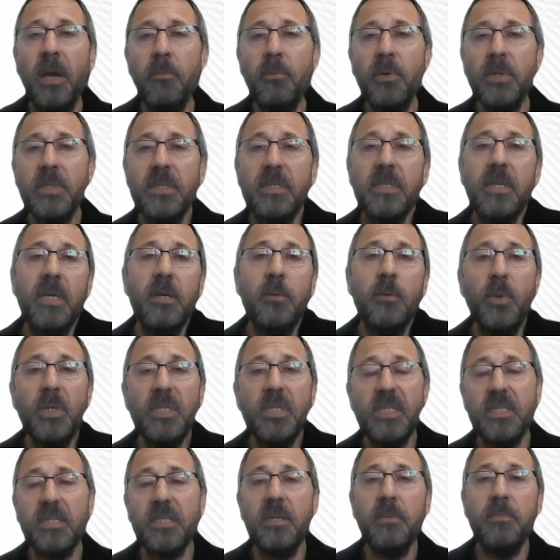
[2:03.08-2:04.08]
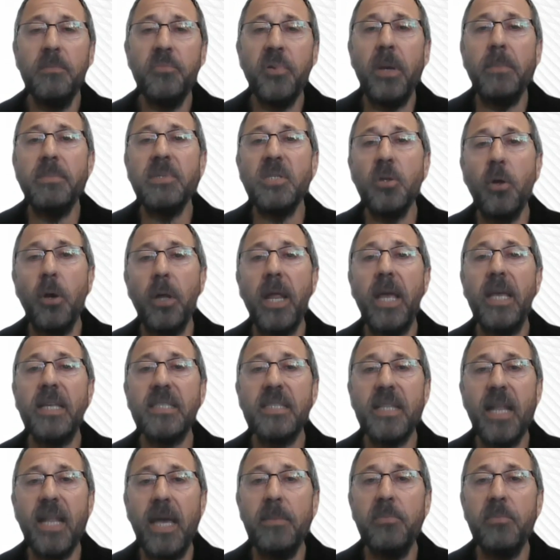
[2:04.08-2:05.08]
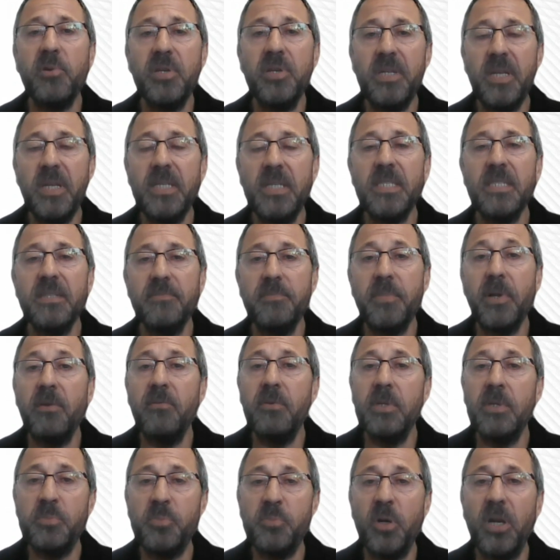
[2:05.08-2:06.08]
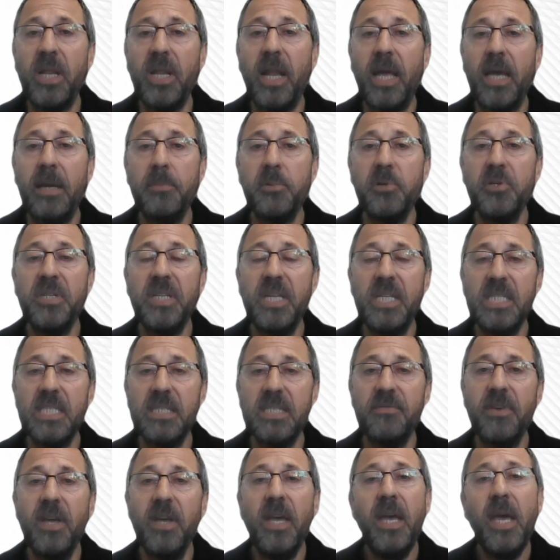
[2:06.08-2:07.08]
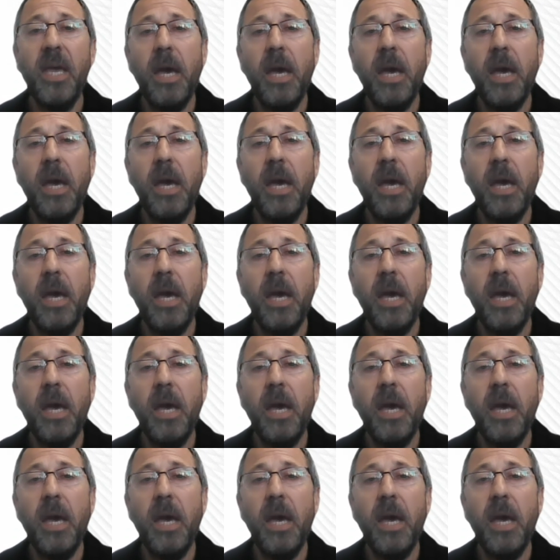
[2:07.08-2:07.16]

it was perhaps not as labor intensive, but it was pretty labor intensive,